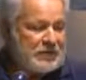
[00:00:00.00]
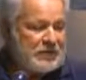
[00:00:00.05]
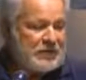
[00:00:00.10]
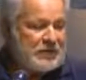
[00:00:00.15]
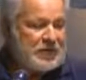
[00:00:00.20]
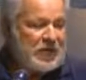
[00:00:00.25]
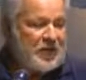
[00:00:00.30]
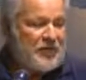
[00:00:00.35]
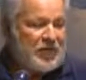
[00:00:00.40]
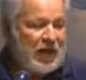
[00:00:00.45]

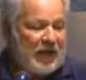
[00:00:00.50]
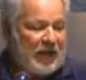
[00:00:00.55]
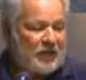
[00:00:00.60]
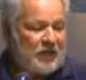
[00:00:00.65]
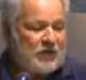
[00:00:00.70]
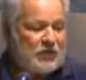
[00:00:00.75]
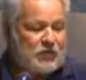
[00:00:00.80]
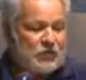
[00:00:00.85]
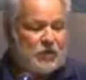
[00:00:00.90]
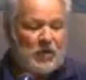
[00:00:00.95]
that
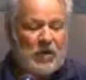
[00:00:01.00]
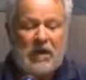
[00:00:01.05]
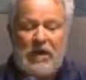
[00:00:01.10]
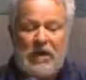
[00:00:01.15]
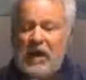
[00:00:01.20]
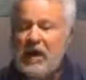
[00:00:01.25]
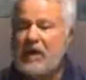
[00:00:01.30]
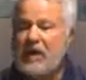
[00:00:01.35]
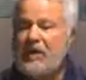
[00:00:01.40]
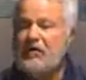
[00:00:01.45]
disorganize
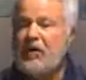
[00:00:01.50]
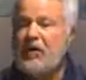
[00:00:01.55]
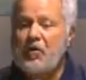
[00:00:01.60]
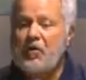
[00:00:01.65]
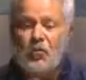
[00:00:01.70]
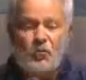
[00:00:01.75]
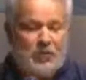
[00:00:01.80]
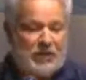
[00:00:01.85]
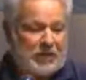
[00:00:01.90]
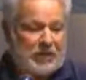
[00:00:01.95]

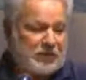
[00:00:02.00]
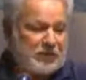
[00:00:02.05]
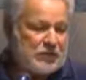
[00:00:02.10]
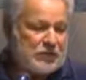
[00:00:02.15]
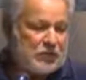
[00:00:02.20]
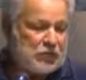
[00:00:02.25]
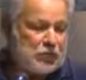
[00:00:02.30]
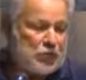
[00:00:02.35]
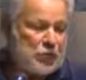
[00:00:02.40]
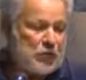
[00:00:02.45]
humans
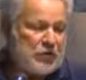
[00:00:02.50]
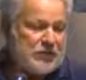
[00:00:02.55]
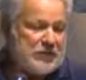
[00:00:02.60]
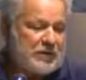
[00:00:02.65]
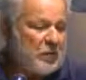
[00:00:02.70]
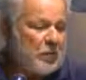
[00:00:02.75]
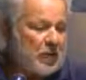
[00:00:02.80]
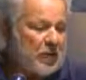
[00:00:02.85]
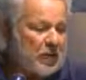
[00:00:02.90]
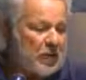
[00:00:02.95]
towards the
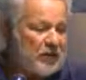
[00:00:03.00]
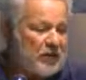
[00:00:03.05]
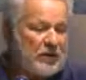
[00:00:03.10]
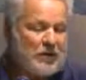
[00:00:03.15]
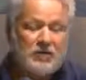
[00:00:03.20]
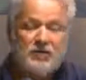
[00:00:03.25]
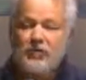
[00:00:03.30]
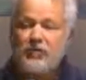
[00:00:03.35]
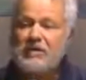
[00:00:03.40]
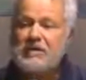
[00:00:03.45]
building of
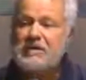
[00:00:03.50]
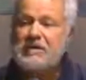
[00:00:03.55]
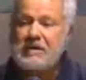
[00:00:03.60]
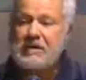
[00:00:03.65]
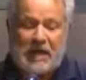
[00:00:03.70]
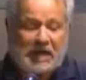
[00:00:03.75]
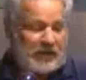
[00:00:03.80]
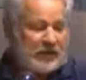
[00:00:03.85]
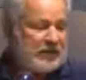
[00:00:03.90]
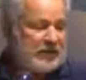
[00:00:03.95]

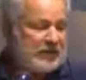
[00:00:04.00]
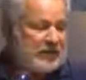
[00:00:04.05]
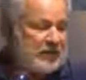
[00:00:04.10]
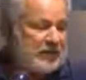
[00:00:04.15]
Christianity